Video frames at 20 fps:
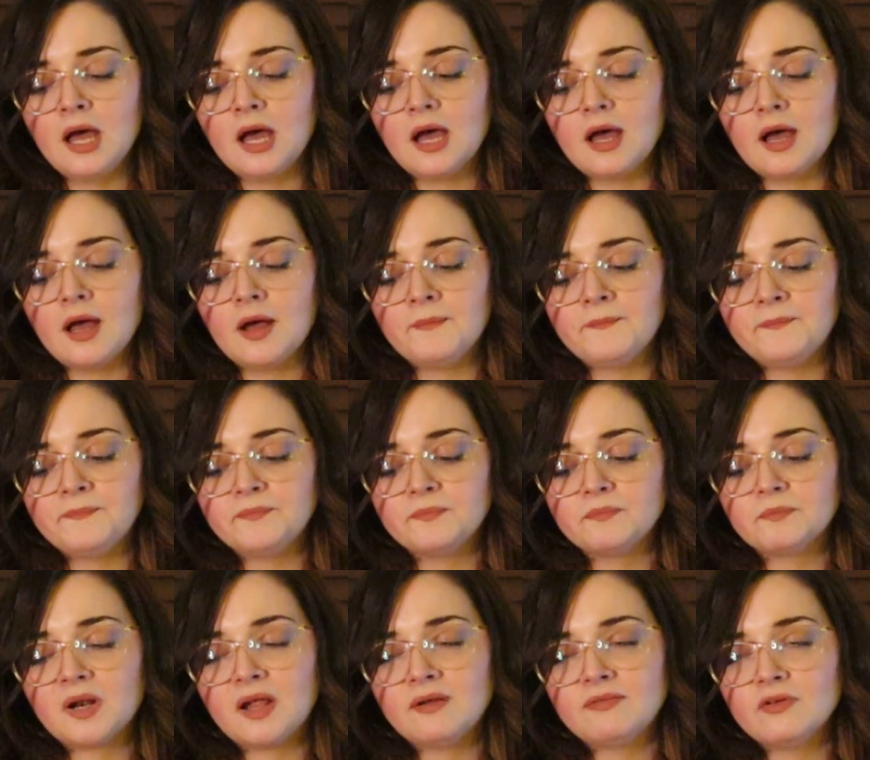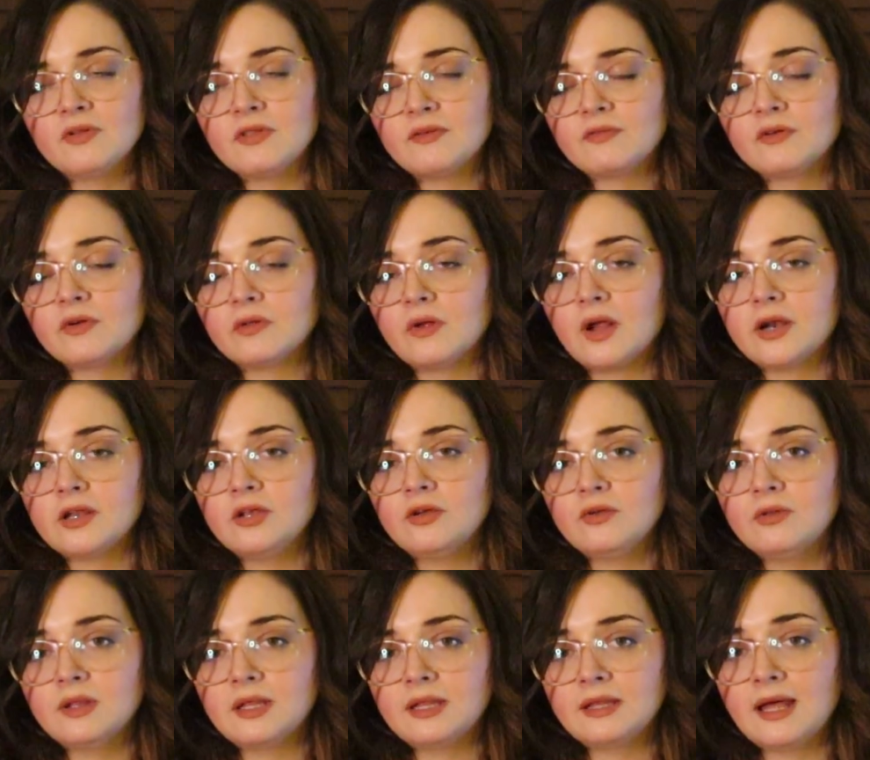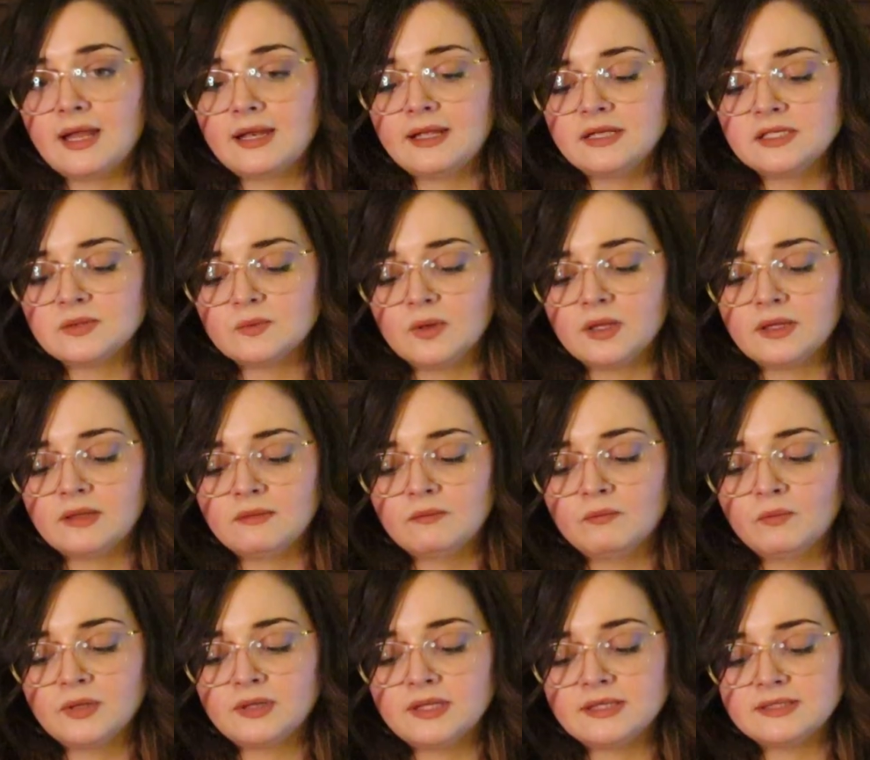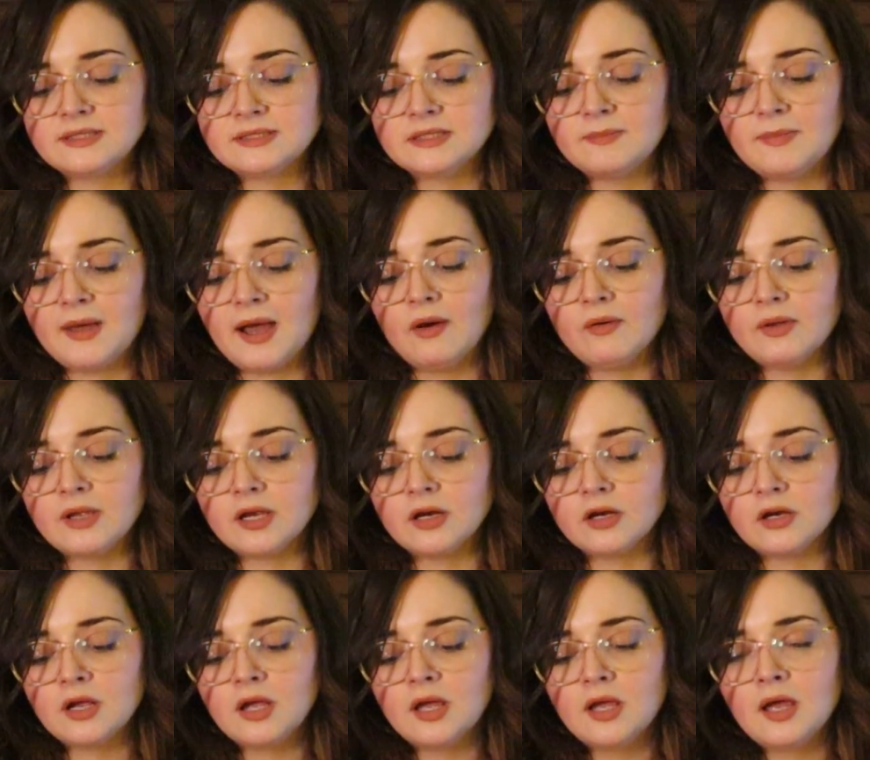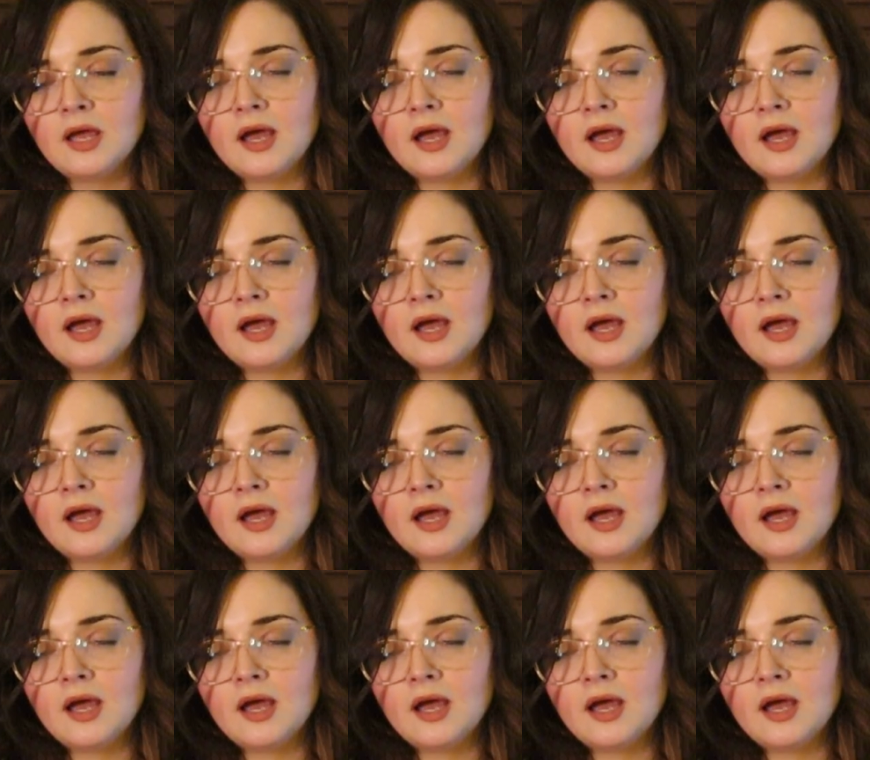Um, but I feel that for a lot of you, that is what, what this is about here.